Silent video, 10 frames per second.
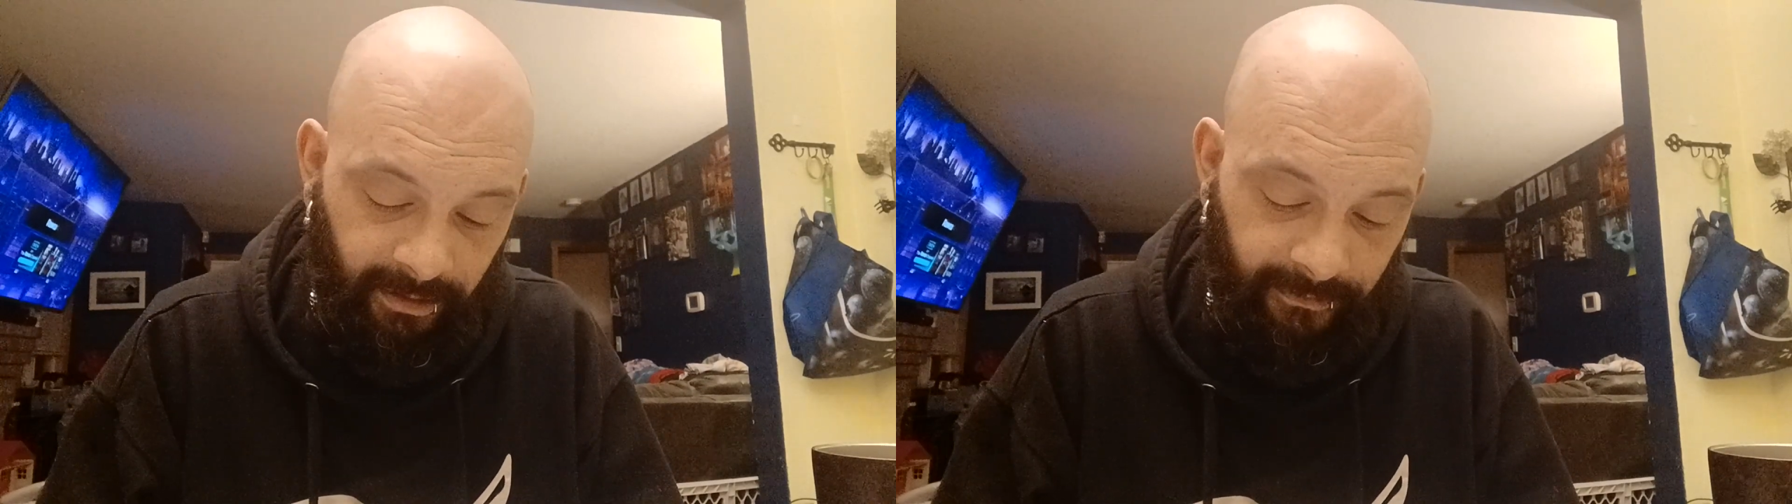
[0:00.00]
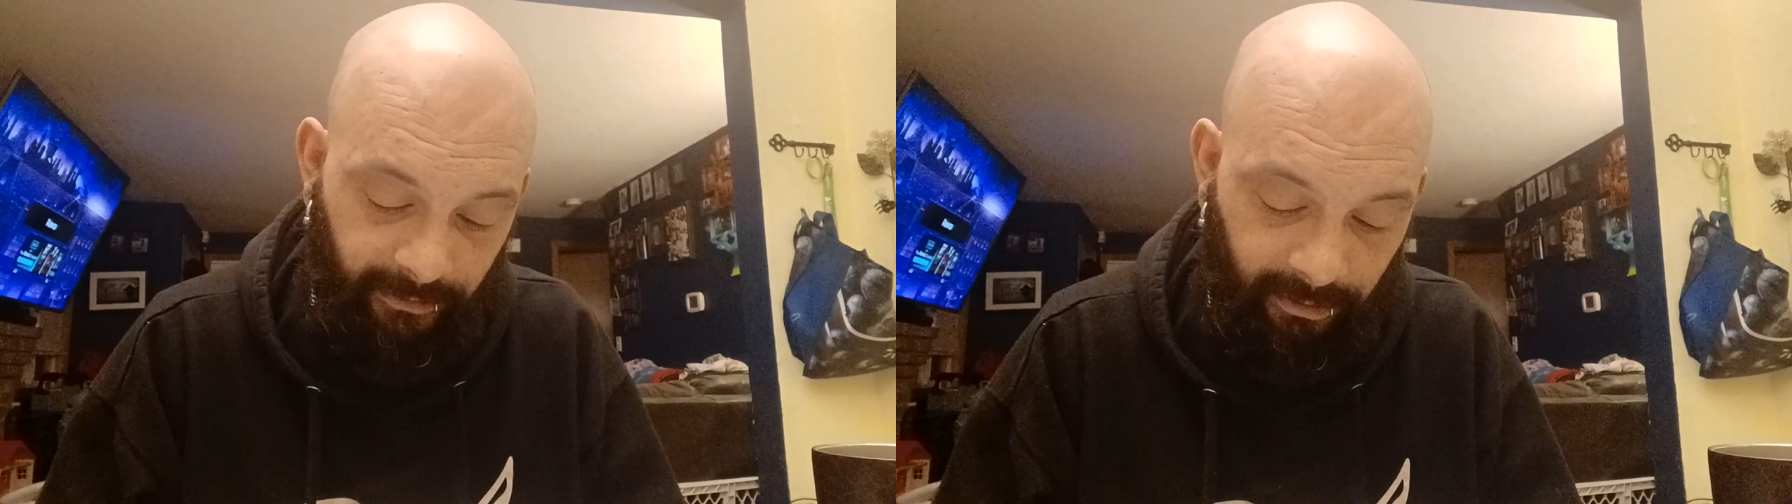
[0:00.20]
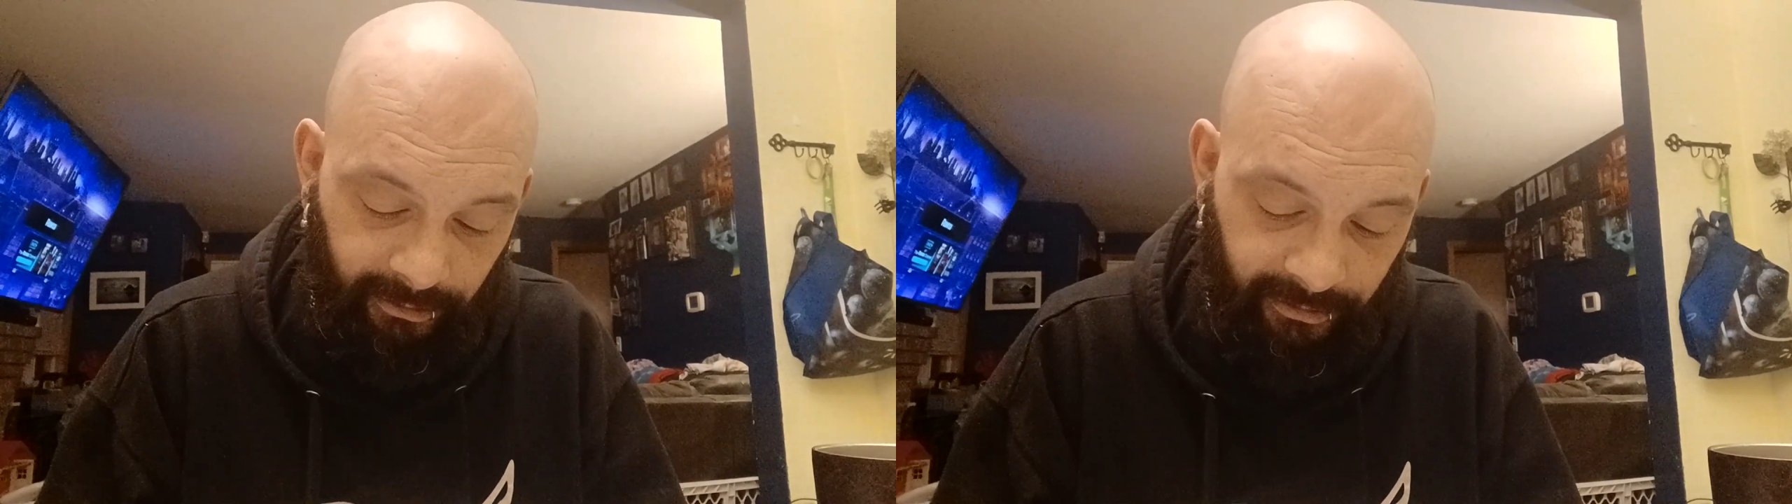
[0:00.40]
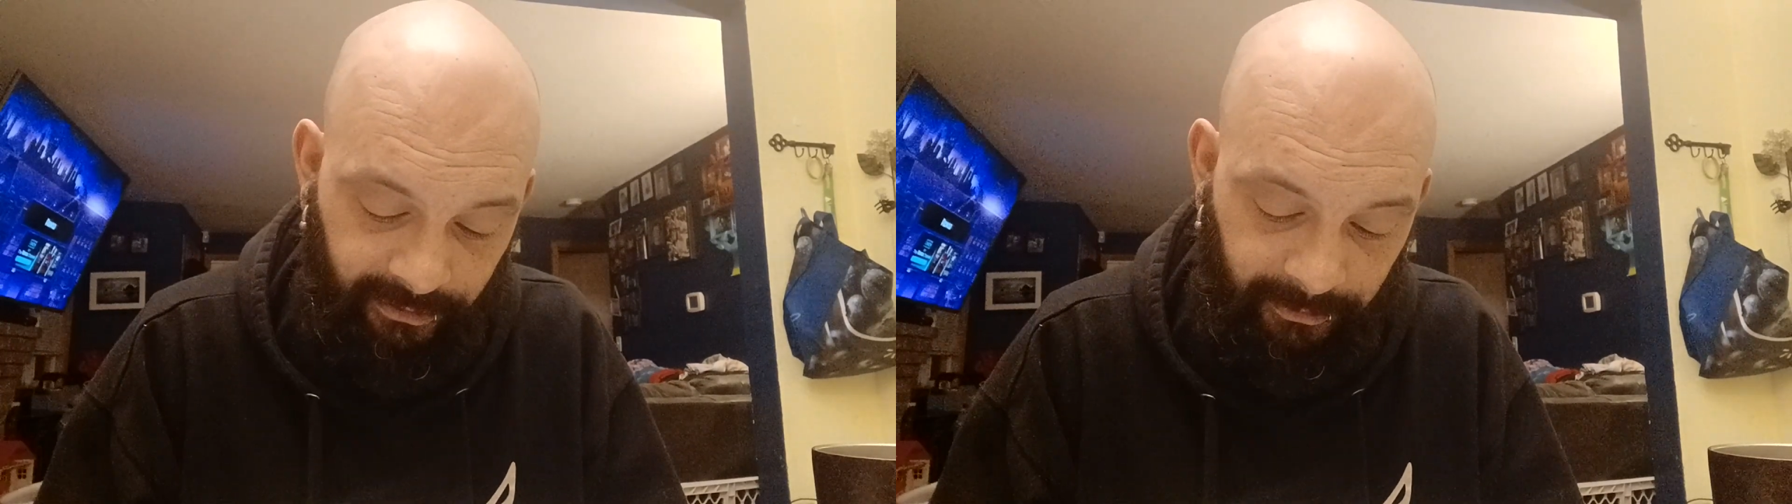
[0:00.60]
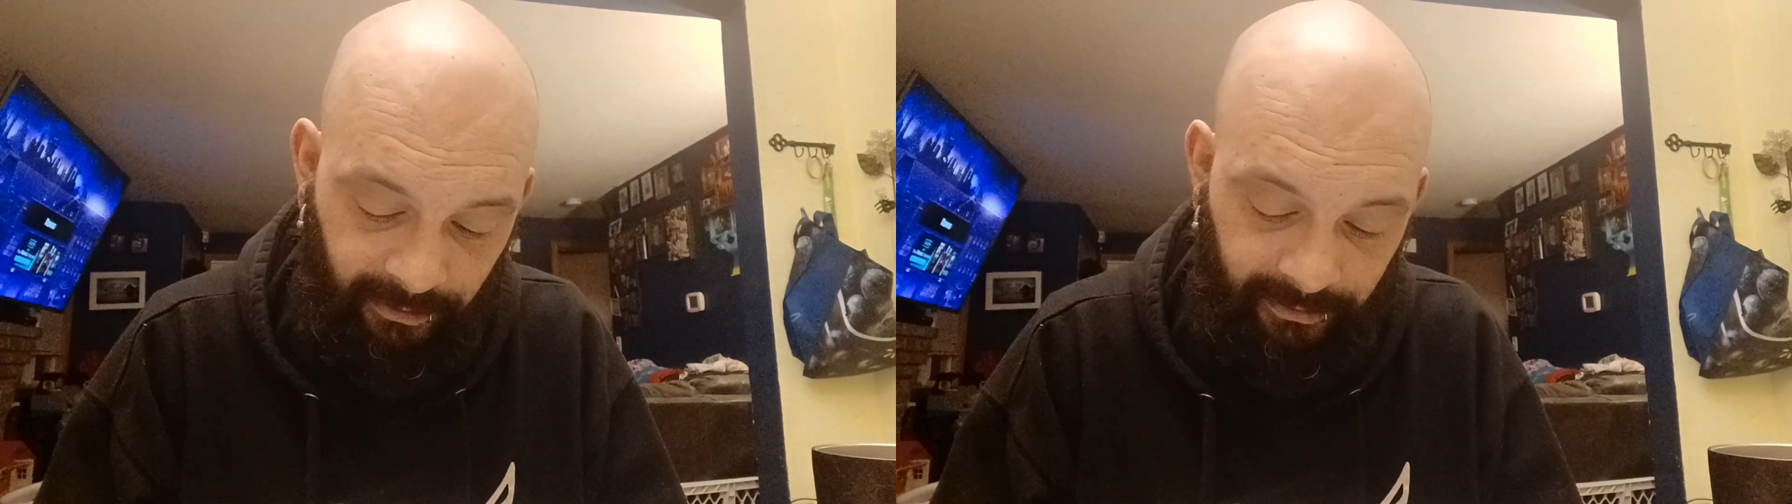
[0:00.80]
For the Lord
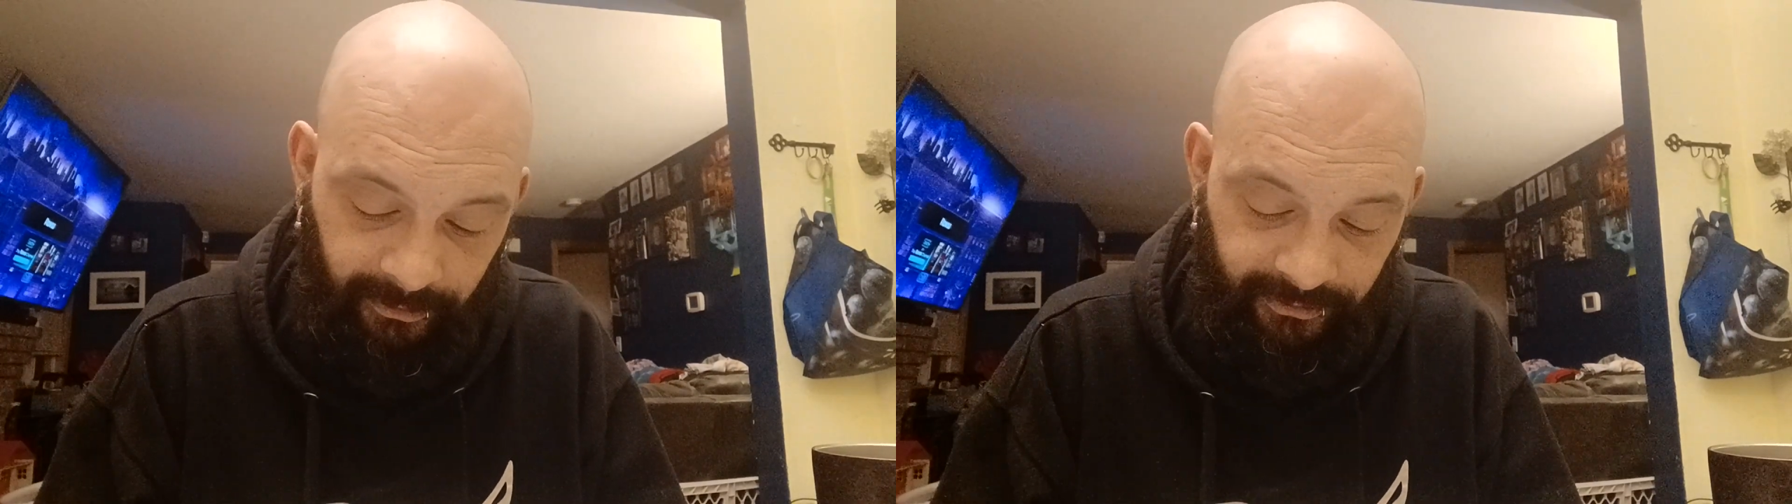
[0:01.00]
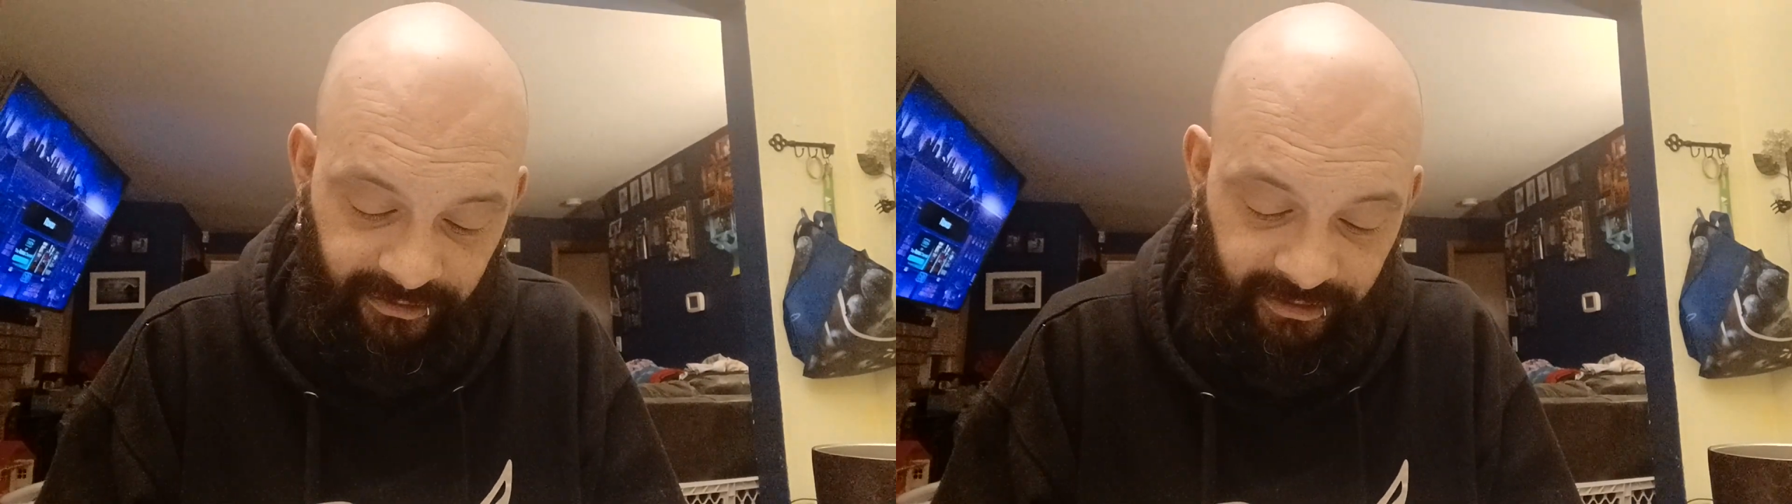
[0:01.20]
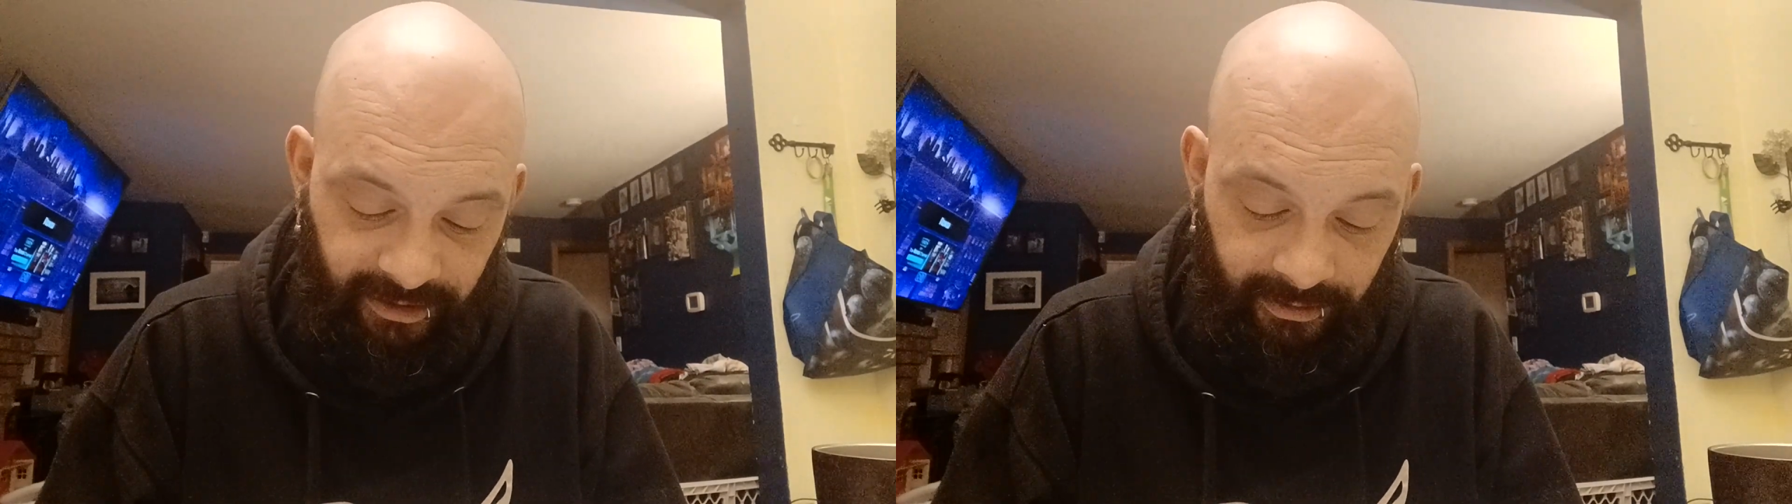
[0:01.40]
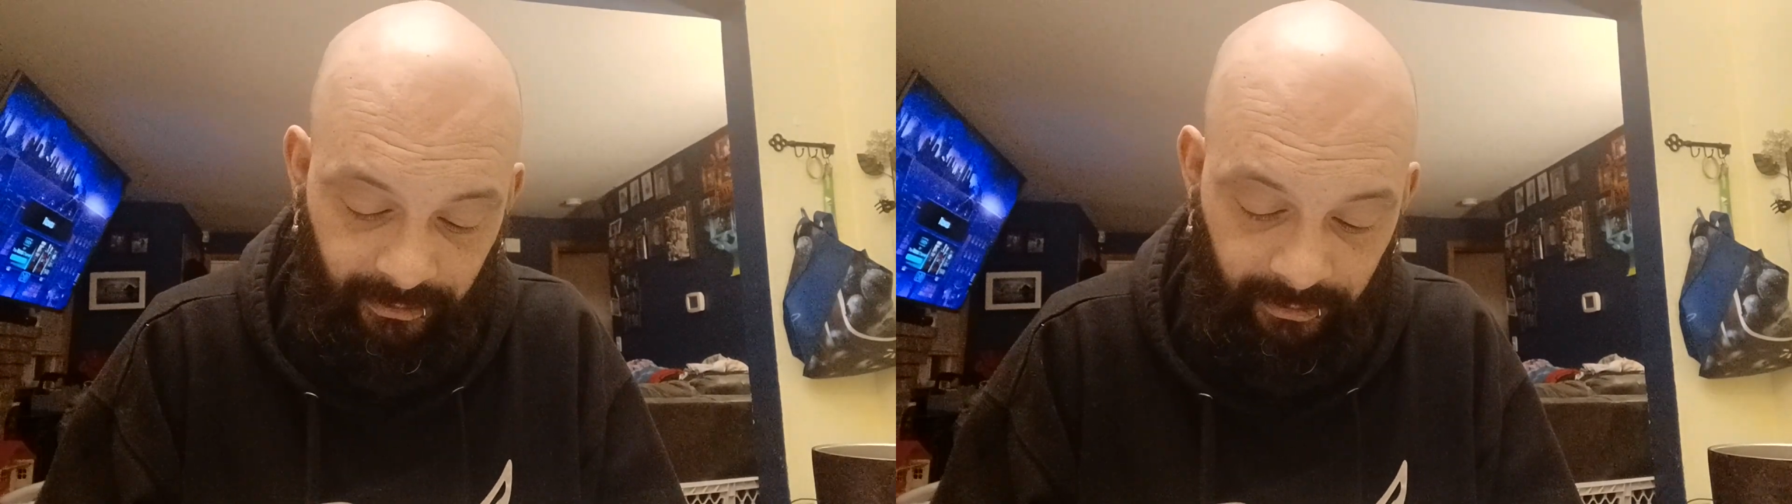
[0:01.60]
spoke to Moses, saying,